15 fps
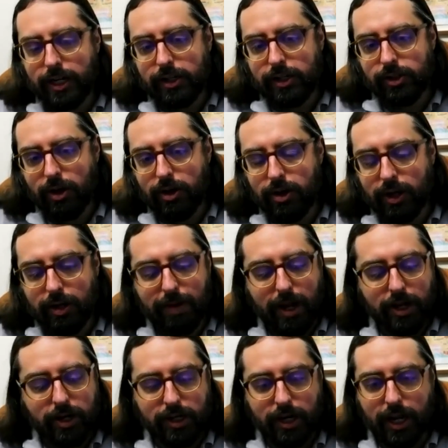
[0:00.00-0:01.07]
So you can
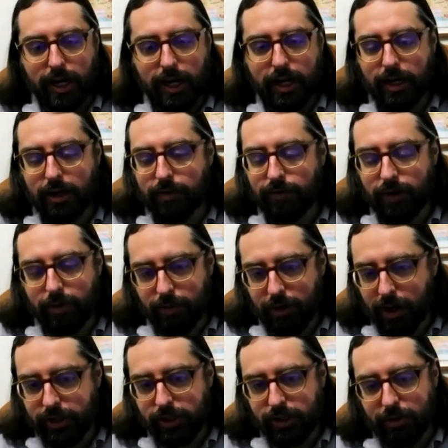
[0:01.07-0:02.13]
imagine like Philip
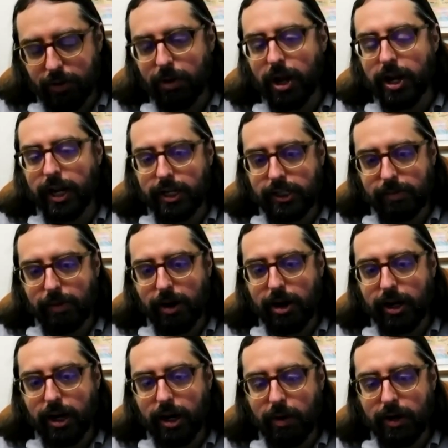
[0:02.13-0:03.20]
Roth's The Plot Against
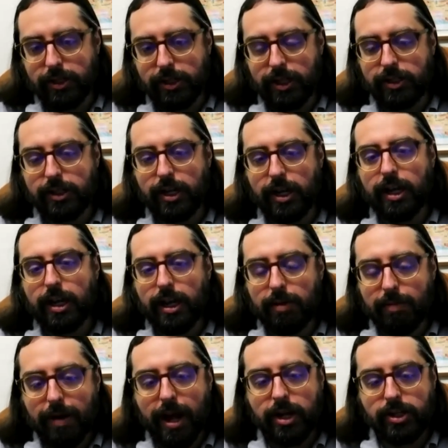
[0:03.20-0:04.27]
America, where he says,
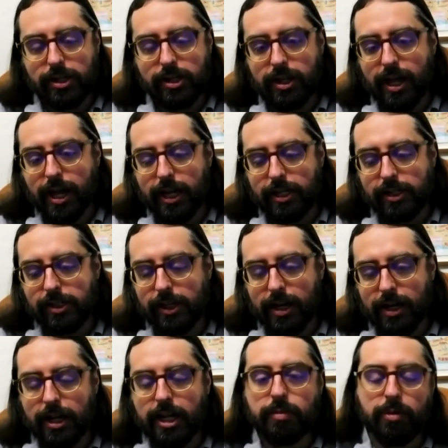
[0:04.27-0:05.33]
Imagine that
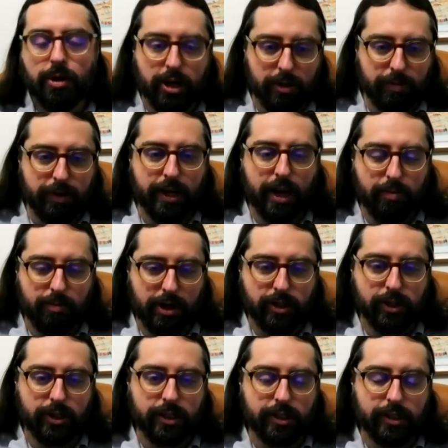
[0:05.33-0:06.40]
Lindbergh became
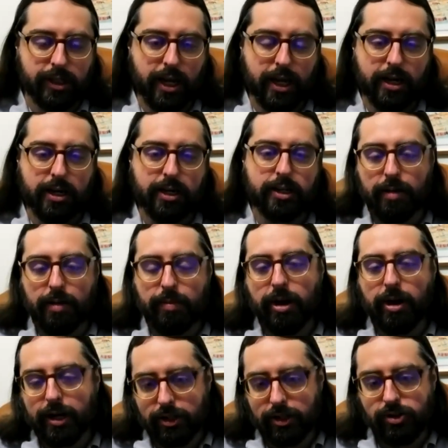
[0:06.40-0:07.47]
president and
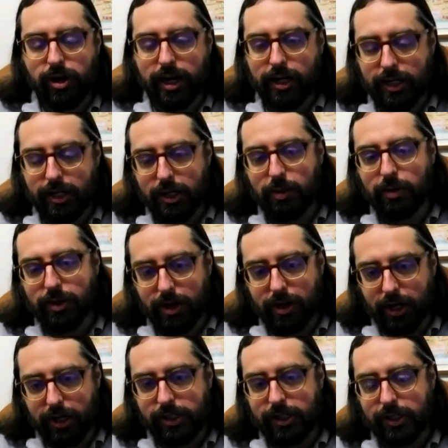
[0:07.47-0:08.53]
America struck a deal with the
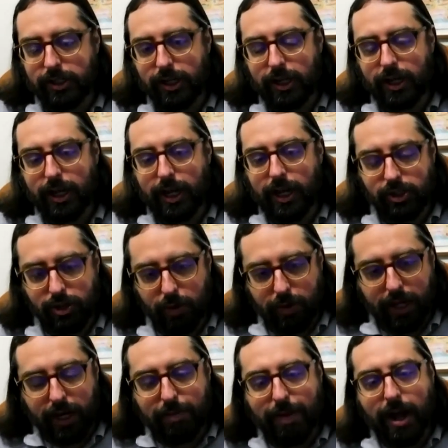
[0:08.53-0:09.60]
Nazis. And so we
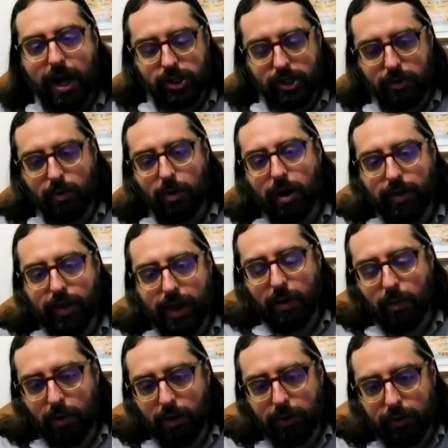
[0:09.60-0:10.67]
can imagine what
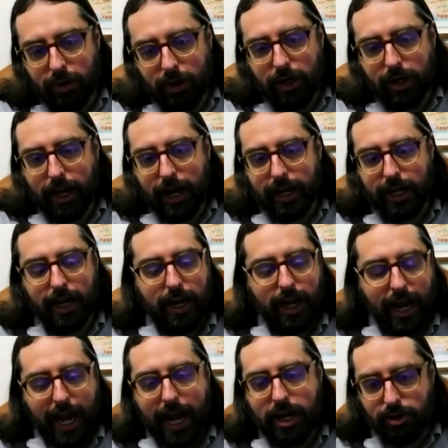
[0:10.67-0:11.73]
world would look like.
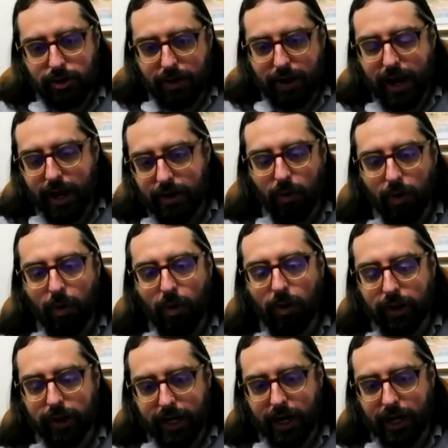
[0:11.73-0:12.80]
And you have all
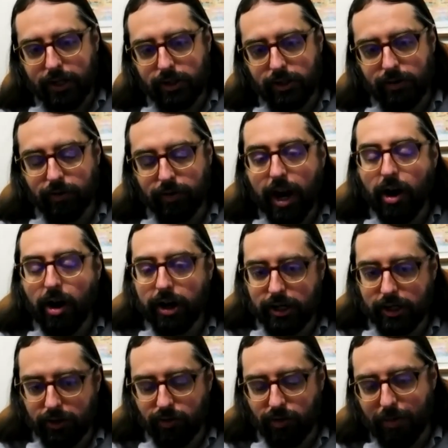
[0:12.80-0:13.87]
the kinds of
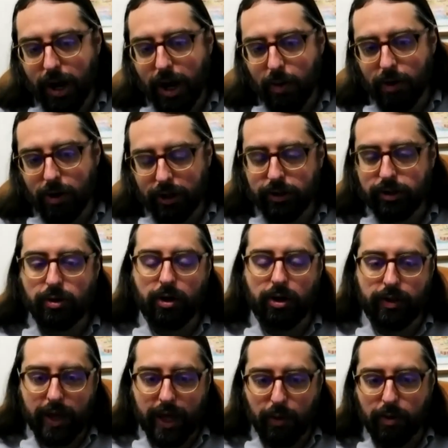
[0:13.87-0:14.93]
characters from our world who are
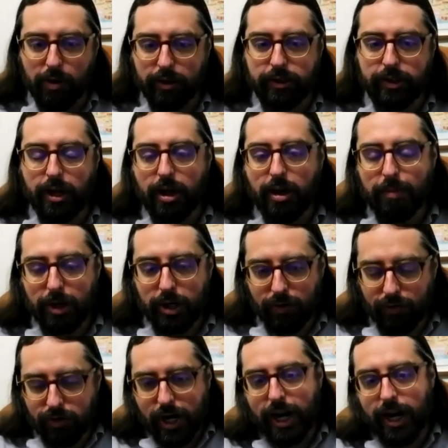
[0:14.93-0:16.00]
in that world, but you've
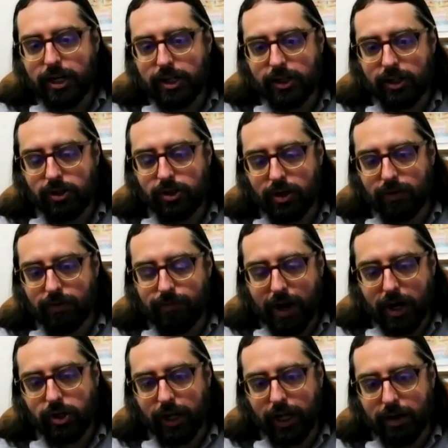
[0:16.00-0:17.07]
changed a certain
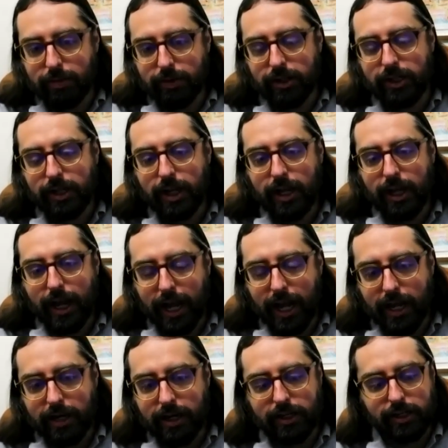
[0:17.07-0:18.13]
factual element
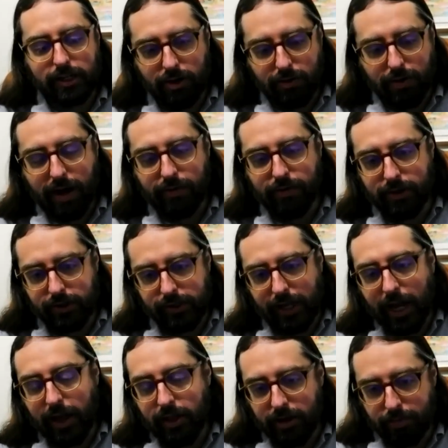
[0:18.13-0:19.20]
and you have this
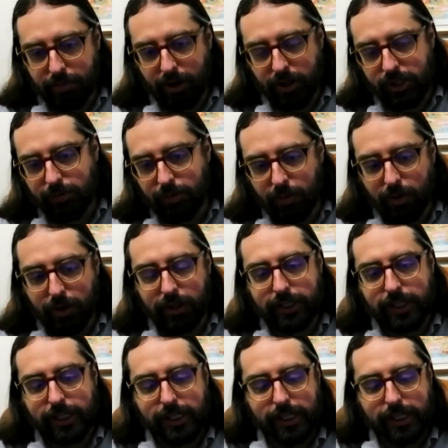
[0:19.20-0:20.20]
other possible world.